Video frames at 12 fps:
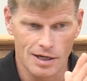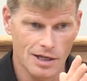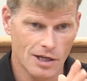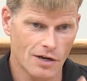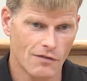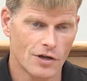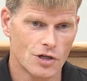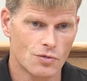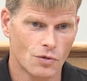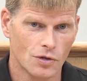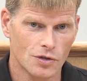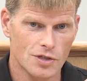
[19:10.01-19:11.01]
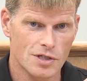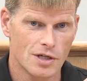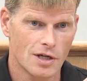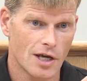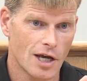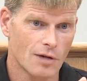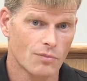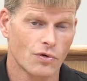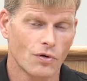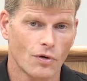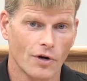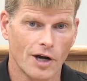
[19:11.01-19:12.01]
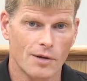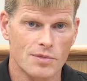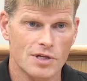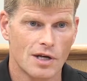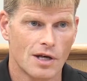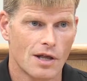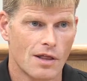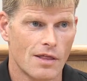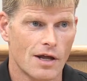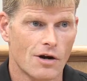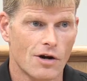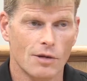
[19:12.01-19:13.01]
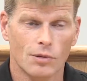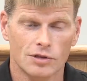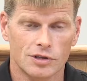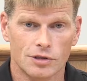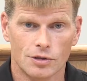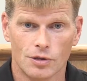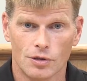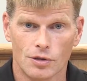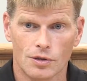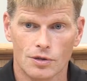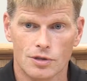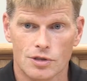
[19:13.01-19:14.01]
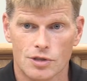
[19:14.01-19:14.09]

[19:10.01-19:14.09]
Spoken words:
individuals and programs that are able to